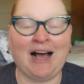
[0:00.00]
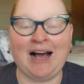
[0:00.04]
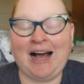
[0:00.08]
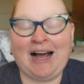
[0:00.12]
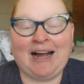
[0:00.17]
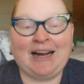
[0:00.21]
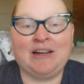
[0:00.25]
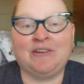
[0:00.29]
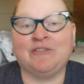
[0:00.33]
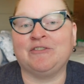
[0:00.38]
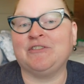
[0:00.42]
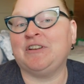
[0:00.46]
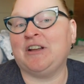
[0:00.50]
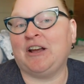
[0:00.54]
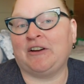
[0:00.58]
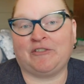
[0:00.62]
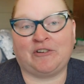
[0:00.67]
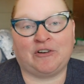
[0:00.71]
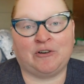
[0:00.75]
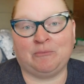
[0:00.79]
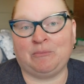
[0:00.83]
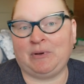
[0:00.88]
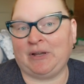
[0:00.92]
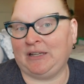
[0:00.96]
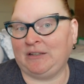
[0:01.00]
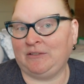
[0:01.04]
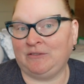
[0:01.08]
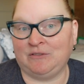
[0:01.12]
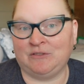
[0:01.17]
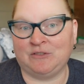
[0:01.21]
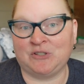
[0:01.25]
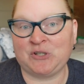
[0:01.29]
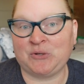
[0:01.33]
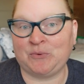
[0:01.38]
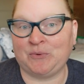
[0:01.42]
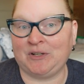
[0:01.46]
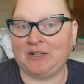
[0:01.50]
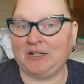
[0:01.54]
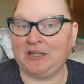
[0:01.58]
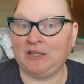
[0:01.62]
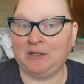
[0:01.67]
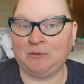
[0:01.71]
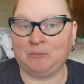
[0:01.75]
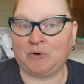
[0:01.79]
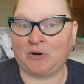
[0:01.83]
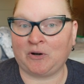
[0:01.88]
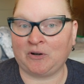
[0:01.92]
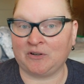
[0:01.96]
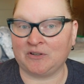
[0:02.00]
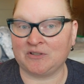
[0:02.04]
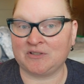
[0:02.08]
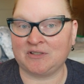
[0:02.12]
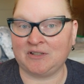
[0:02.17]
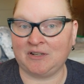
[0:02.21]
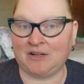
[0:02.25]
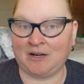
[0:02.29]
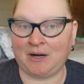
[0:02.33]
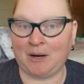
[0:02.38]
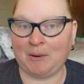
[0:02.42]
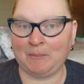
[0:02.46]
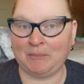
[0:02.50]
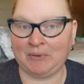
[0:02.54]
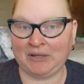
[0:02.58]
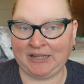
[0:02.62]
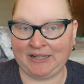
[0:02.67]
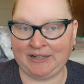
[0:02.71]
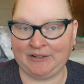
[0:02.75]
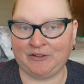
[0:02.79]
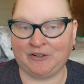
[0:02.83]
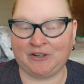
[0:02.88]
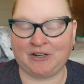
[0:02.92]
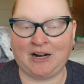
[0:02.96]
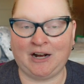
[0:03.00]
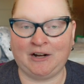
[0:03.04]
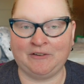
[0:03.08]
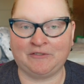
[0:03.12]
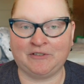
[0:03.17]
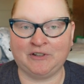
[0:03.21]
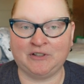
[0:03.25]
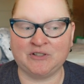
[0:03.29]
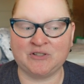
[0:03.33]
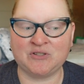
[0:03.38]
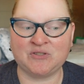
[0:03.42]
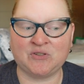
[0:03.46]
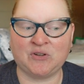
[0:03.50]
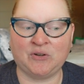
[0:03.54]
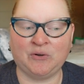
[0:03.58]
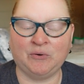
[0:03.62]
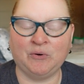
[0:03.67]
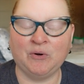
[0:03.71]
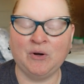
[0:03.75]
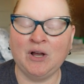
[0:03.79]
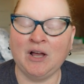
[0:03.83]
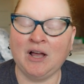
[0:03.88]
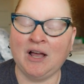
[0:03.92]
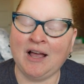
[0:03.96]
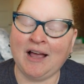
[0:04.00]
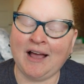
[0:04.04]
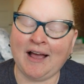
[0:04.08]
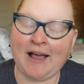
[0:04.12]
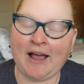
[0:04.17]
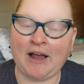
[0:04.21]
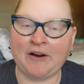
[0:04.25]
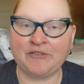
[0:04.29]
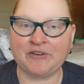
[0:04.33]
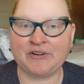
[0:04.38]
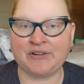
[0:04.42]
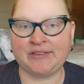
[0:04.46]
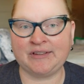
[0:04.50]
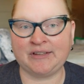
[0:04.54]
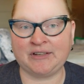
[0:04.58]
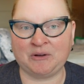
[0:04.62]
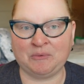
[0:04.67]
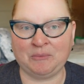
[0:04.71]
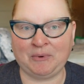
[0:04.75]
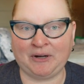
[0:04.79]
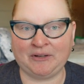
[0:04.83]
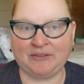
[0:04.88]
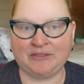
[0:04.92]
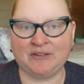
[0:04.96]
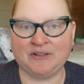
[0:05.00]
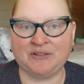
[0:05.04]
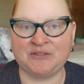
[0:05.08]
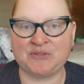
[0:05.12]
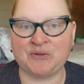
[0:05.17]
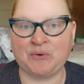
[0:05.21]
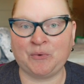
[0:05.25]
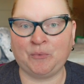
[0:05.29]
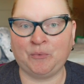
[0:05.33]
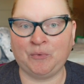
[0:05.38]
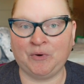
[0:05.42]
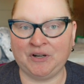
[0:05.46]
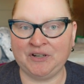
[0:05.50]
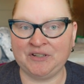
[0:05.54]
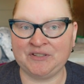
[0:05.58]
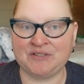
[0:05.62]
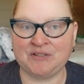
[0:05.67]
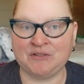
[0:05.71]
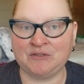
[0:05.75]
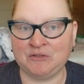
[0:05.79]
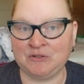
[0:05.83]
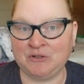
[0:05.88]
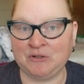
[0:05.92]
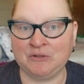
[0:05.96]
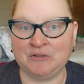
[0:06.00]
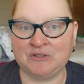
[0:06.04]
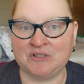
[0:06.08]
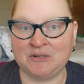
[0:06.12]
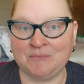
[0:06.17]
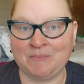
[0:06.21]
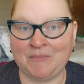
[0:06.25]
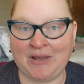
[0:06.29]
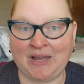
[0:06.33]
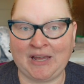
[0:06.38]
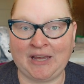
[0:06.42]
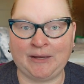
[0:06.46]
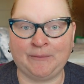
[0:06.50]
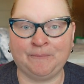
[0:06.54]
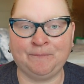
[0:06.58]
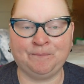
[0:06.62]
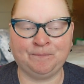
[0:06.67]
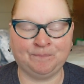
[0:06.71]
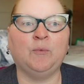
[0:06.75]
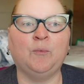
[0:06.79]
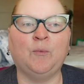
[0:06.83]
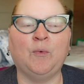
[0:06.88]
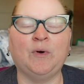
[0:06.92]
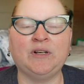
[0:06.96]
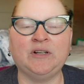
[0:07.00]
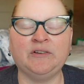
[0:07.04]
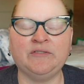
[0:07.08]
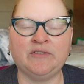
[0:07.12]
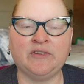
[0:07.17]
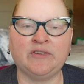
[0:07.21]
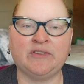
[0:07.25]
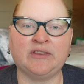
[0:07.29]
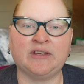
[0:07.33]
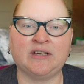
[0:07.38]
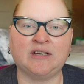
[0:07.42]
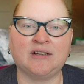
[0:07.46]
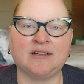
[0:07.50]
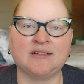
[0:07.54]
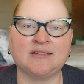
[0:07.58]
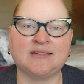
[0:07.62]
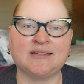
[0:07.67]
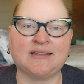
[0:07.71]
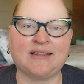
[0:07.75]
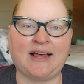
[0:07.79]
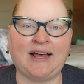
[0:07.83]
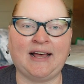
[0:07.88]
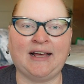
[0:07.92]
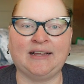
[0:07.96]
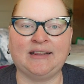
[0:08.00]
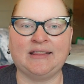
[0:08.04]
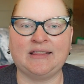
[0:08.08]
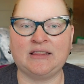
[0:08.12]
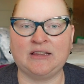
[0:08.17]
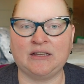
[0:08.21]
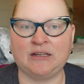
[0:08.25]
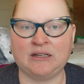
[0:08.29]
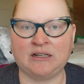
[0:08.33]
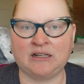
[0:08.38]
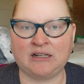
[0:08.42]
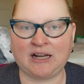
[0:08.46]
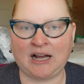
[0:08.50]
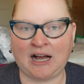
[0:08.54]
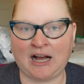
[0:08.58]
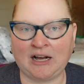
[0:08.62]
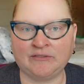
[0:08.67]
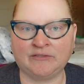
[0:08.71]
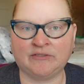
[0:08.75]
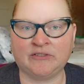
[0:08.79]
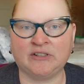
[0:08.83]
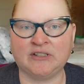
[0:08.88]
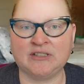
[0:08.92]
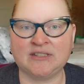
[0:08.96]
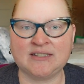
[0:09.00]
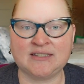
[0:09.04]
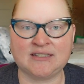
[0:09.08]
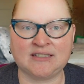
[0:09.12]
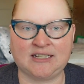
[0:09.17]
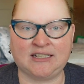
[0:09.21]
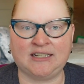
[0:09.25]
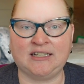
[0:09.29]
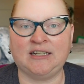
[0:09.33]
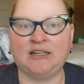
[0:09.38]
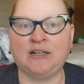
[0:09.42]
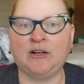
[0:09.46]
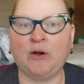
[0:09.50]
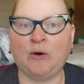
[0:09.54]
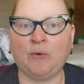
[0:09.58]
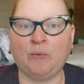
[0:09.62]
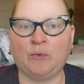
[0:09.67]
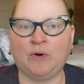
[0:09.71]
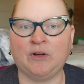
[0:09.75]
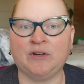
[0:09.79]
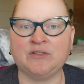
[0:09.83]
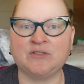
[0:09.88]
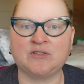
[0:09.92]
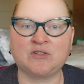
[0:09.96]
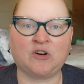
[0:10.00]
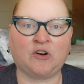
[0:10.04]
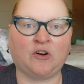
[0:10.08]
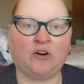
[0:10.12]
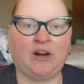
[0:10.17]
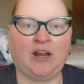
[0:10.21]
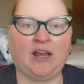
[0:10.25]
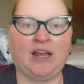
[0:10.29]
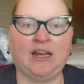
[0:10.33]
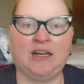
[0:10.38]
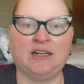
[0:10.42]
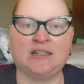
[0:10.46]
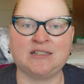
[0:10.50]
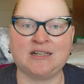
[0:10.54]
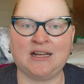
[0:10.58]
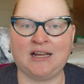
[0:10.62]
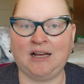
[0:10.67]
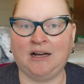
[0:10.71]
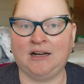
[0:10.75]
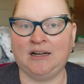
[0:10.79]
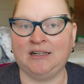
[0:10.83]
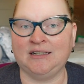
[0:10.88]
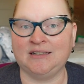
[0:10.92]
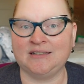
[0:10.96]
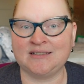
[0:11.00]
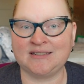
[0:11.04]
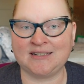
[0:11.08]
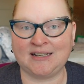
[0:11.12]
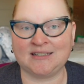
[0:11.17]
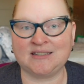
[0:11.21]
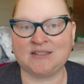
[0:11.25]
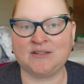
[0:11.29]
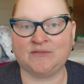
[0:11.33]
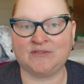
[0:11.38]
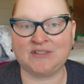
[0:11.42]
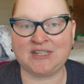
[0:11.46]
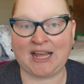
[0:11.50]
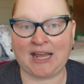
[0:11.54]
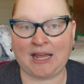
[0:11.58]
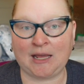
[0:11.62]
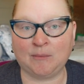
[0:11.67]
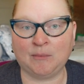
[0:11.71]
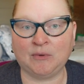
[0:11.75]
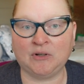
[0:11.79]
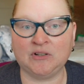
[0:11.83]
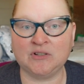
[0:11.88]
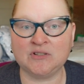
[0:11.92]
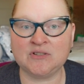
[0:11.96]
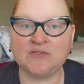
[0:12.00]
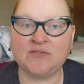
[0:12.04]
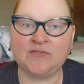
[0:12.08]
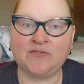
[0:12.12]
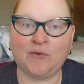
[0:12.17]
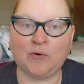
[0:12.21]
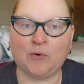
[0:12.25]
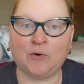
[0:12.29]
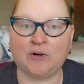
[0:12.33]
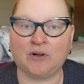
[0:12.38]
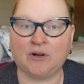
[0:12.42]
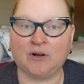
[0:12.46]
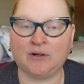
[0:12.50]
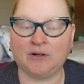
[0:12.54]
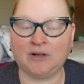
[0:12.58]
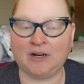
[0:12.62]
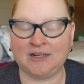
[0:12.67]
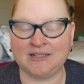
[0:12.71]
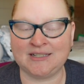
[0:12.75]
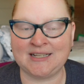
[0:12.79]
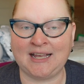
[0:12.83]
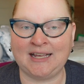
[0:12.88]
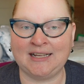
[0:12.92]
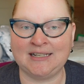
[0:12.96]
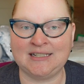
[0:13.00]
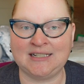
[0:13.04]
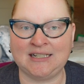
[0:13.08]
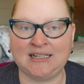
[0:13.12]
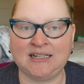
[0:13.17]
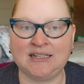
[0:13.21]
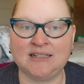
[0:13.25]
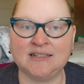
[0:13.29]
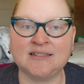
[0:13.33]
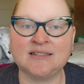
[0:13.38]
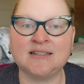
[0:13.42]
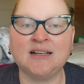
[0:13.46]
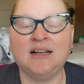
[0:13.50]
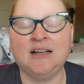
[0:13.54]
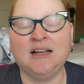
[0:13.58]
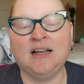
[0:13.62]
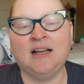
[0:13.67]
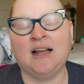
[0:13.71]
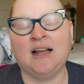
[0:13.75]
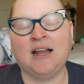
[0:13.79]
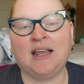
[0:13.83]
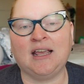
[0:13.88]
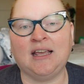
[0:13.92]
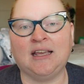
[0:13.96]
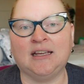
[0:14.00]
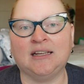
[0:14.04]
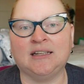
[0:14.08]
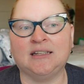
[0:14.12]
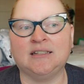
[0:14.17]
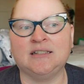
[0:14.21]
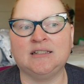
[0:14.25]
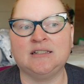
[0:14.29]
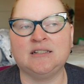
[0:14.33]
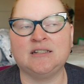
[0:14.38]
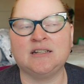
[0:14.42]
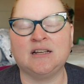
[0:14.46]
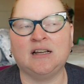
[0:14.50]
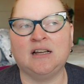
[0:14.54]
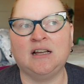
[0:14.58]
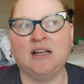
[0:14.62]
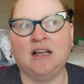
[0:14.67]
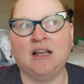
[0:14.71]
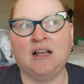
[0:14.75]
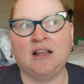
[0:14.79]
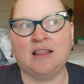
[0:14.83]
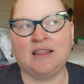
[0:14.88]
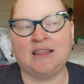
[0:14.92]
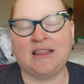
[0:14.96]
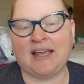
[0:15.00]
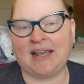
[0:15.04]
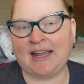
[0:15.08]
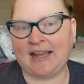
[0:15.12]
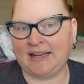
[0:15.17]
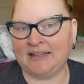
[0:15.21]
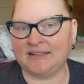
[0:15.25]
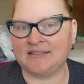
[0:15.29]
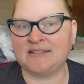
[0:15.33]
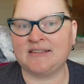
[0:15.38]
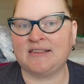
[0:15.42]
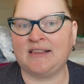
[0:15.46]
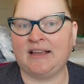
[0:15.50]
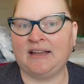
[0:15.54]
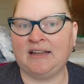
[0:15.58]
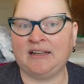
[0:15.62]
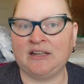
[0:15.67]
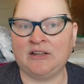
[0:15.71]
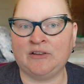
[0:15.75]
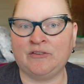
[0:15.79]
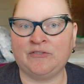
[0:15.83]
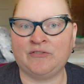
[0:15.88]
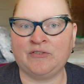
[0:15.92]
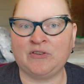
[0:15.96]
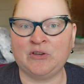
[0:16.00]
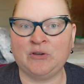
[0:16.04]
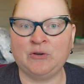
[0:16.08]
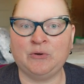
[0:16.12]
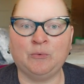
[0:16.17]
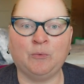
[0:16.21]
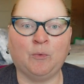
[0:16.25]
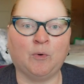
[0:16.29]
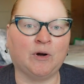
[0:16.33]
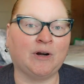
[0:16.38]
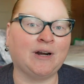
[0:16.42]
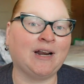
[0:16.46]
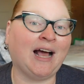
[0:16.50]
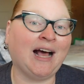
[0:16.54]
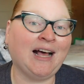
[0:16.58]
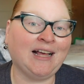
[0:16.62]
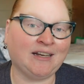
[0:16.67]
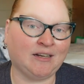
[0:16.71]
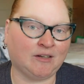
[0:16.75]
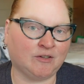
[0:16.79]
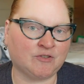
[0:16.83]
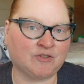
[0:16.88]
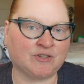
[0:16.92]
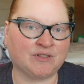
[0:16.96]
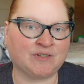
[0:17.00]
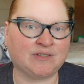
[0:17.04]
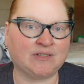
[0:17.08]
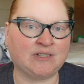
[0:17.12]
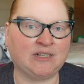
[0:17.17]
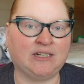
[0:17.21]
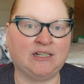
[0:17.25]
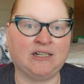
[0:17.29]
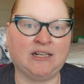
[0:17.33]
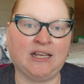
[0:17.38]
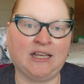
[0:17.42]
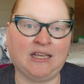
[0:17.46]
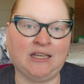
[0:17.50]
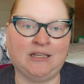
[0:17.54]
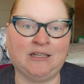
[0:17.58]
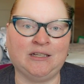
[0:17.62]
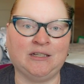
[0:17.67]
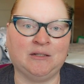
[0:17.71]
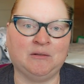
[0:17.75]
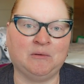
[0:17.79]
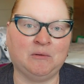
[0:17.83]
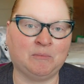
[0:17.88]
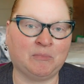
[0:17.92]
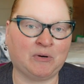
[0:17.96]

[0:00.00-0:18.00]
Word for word: I've never been to an in person planner conference, so everything about this was new to me. One of the things that the conference did was create uh, sets of tables for attendees, and they asked that if you were not interested in